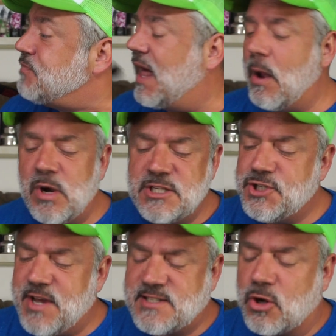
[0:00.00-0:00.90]
and I wouldn't
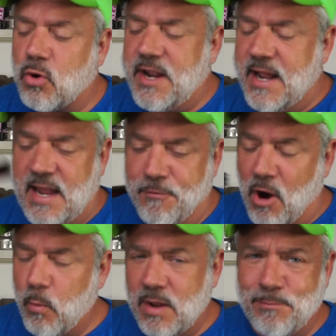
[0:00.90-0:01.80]
do that to Karina either.
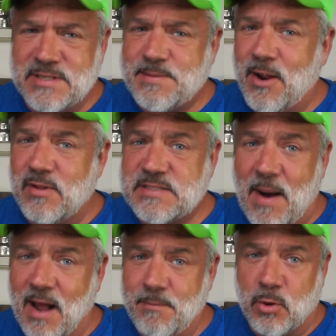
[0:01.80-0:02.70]
I wouldn't put somebody on the
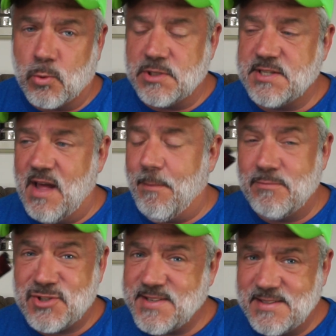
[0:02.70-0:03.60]
spot and be cruel to them.
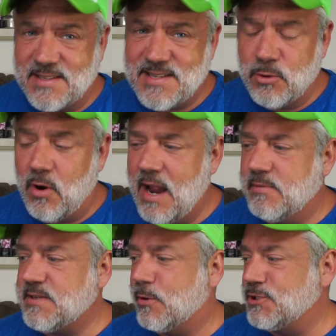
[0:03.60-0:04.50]
I'm just like, that's not who I am
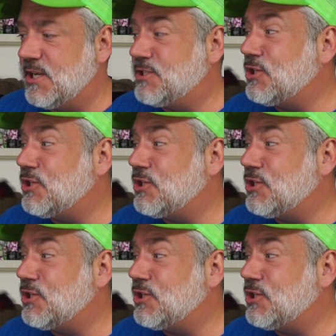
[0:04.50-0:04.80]
as a person.